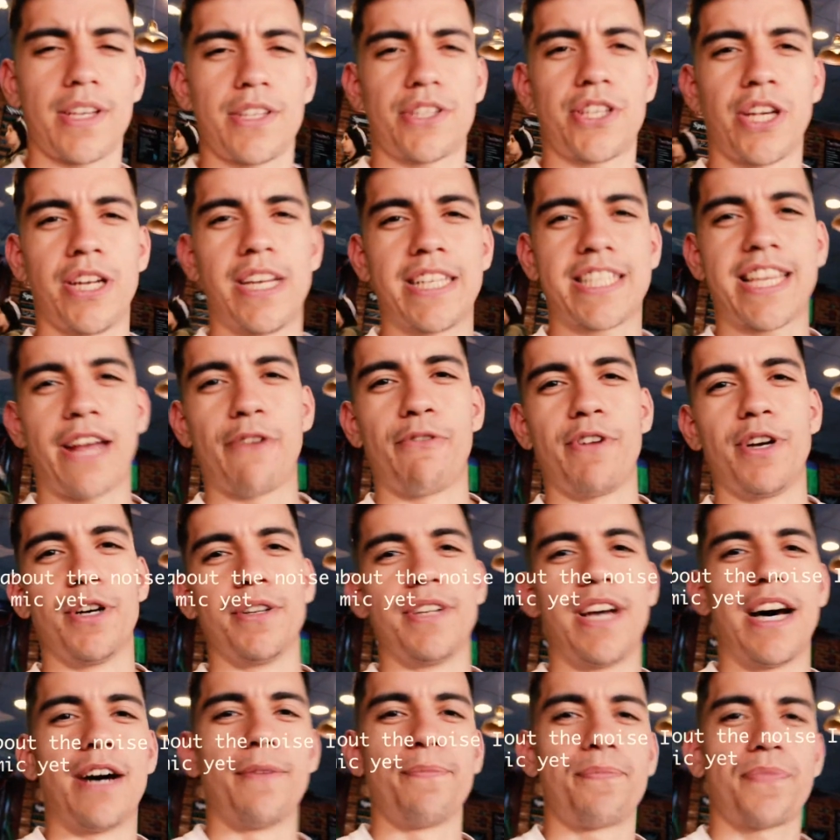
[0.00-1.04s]
So let's get real
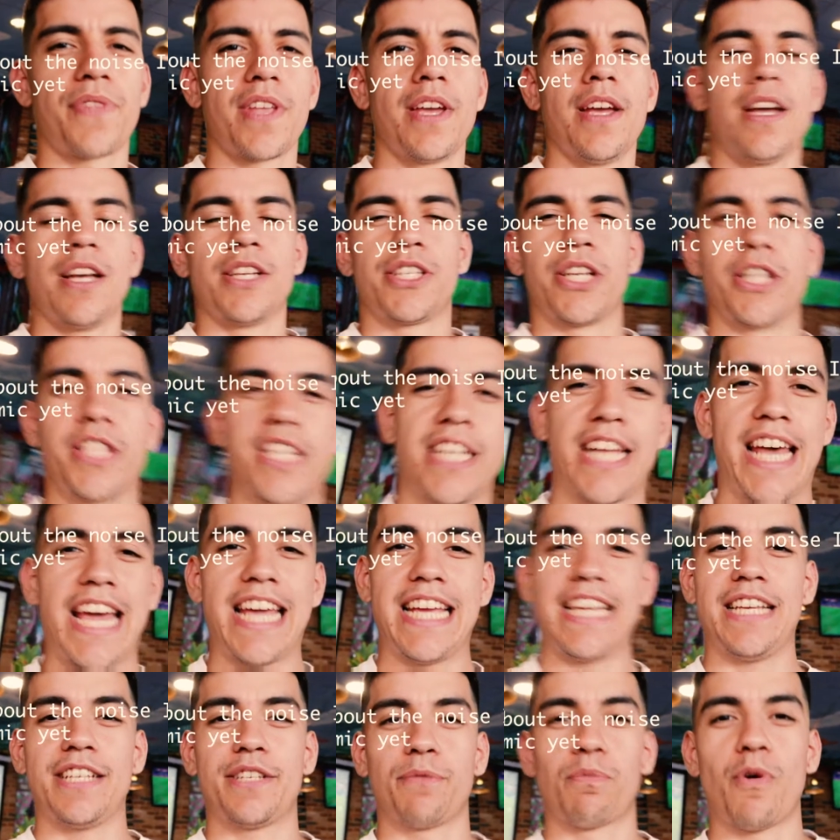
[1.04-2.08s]
now. So
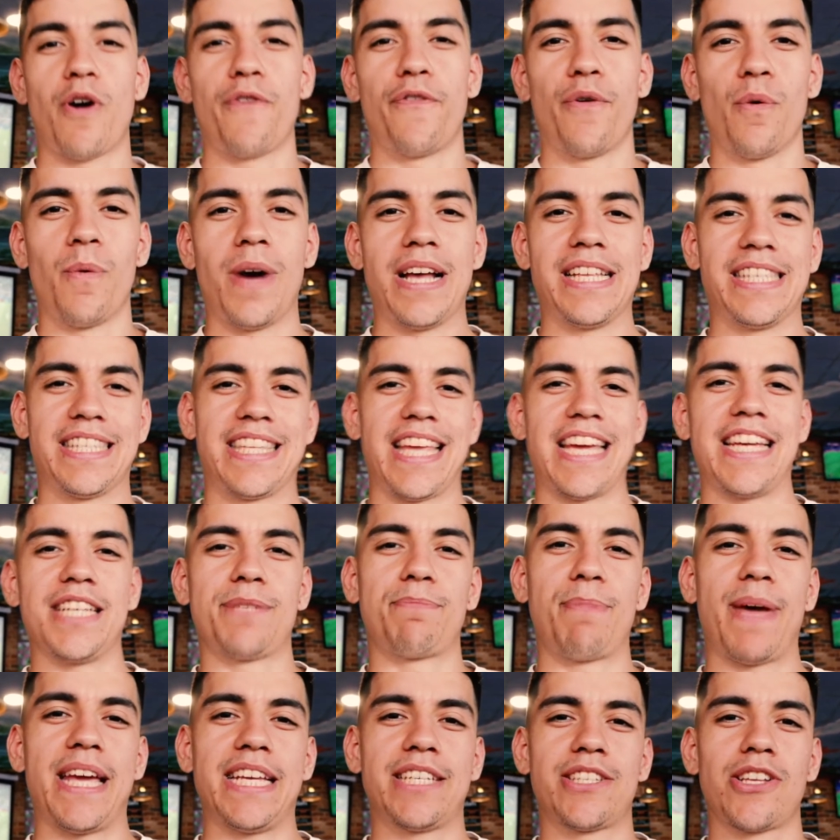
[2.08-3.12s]
today's Waffle Wednesday is
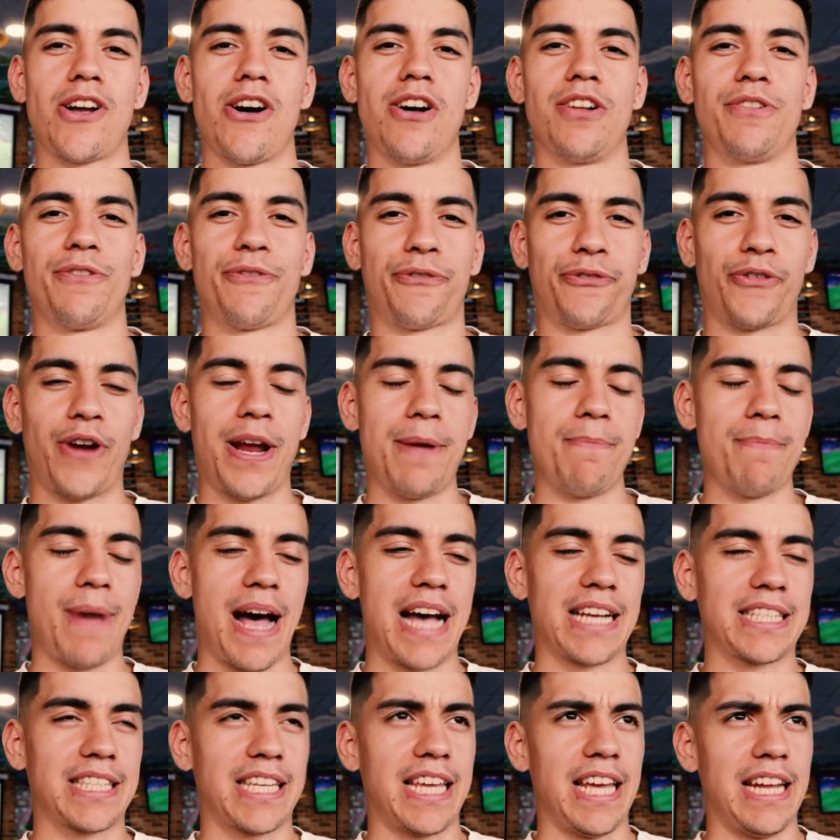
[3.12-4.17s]
based on frame
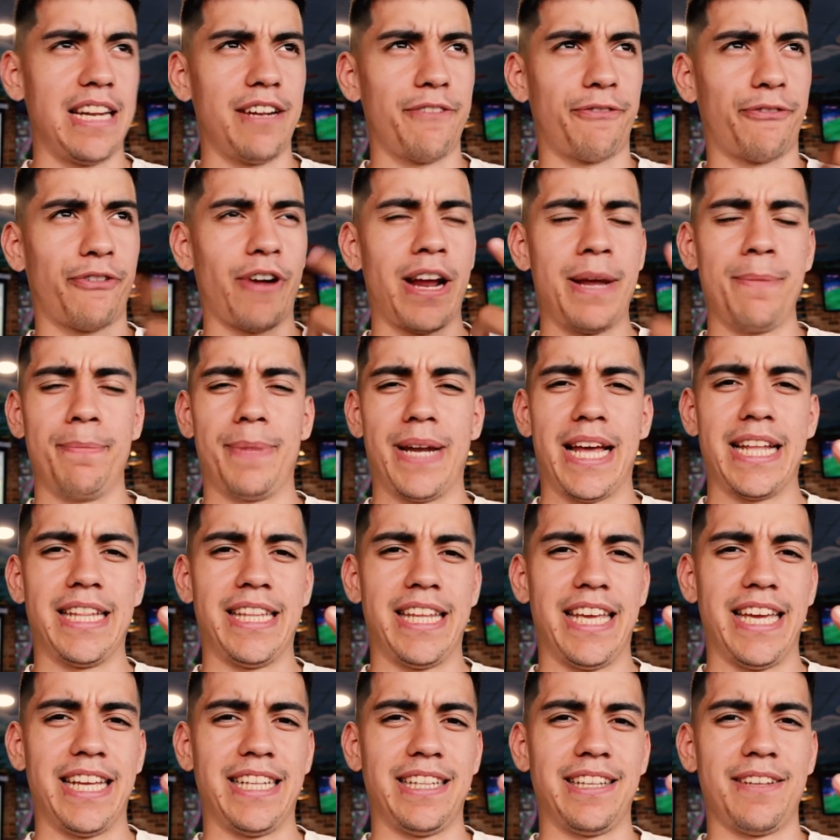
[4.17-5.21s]
masking, frame
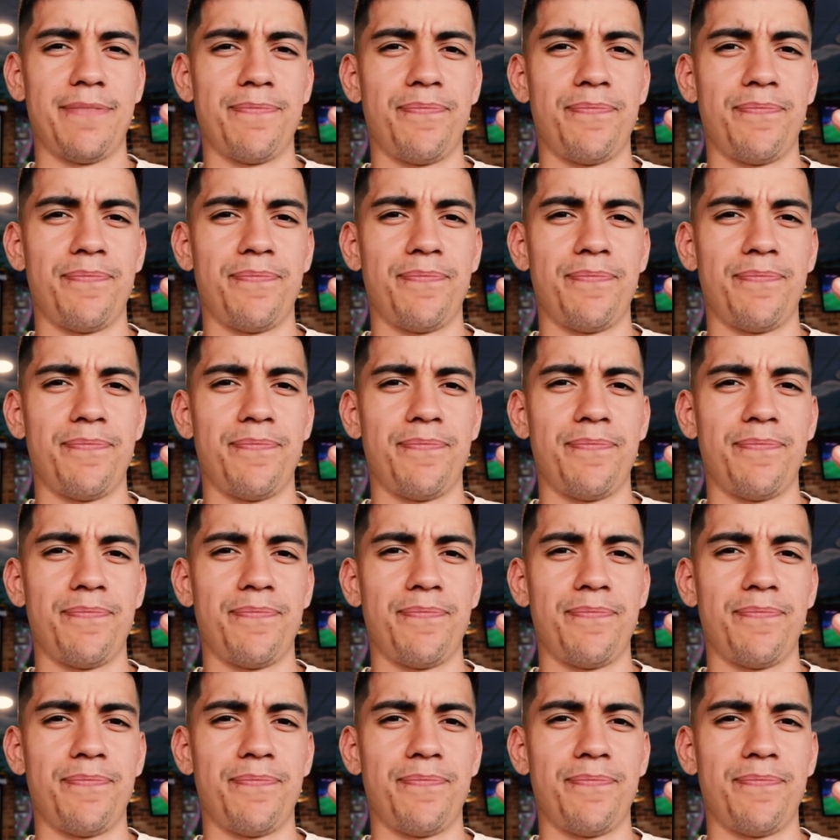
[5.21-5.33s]
blending.